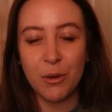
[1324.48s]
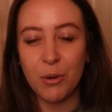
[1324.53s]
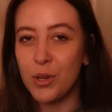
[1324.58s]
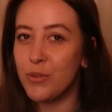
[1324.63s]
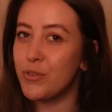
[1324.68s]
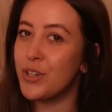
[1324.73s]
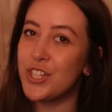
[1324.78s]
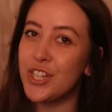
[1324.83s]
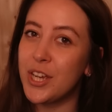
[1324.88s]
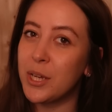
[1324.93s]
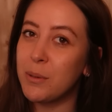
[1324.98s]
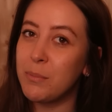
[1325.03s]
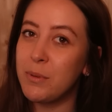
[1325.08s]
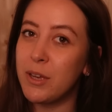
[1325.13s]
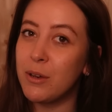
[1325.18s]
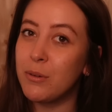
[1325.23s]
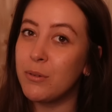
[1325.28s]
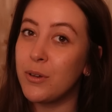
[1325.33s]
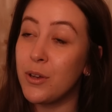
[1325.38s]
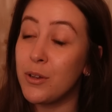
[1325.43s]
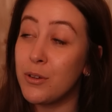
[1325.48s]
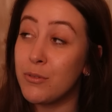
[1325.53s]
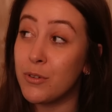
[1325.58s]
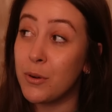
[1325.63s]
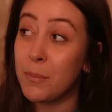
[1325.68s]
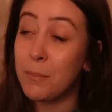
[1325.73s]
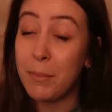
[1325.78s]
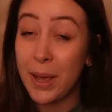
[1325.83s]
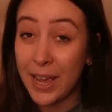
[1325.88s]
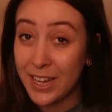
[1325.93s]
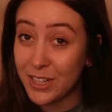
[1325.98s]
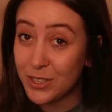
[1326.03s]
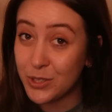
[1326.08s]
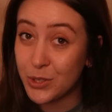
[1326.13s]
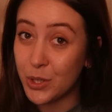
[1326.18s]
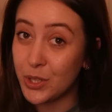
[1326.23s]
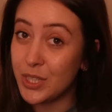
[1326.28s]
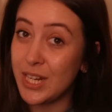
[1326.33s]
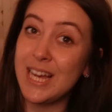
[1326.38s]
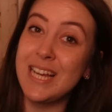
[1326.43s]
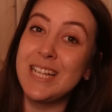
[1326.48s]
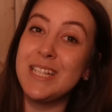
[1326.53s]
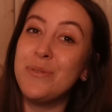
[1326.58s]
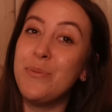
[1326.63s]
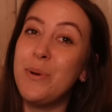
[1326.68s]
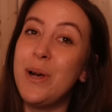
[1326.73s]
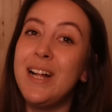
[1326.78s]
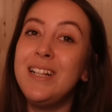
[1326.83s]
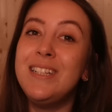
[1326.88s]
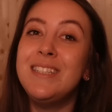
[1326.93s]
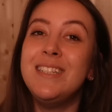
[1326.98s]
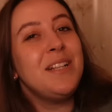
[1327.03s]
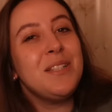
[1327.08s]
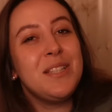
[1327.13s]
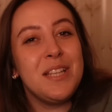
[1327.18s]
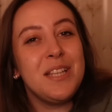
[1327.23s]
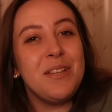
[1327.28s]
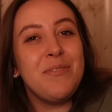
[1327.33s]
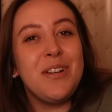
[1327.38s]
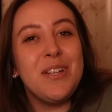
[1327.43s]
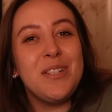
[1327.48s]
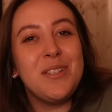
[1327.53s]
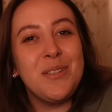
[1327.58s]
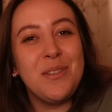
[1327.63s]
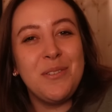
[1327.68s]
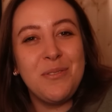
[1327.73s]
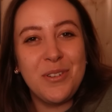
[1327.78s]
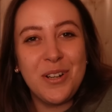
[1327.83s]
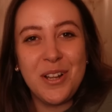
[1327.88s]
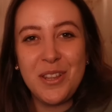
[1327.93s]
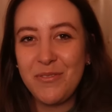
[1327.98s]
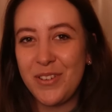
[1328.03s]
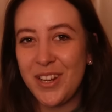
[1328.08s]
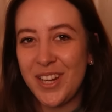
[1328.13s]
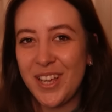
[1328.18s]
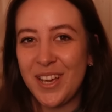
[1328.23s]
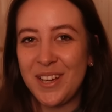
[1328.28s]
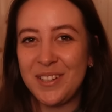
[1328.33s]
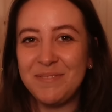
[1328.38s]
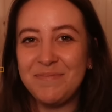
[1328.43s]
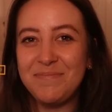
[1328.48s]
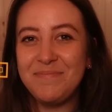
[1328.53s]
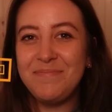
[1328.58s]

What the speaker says: go over and check me out over on Patreon as well. And I'll see you very soon for another video.